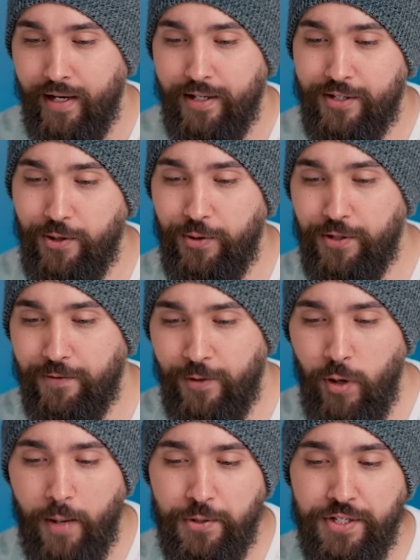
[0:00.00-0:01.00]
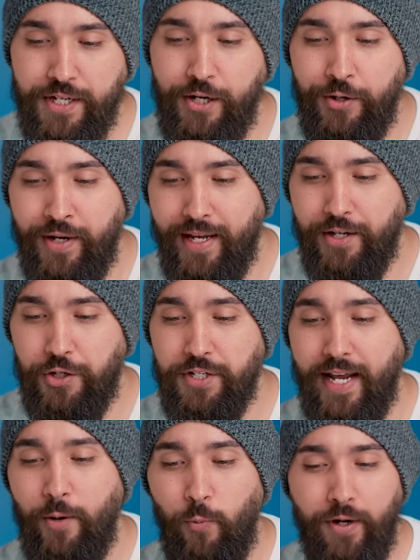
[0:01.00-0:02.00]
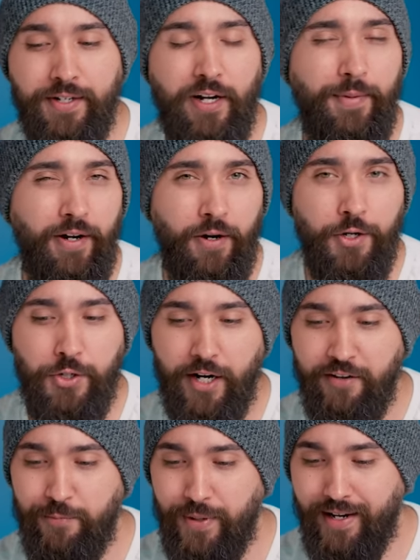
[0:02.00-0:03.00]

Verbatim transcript: So there's a few options here. You can get just a one terabyte hard drive,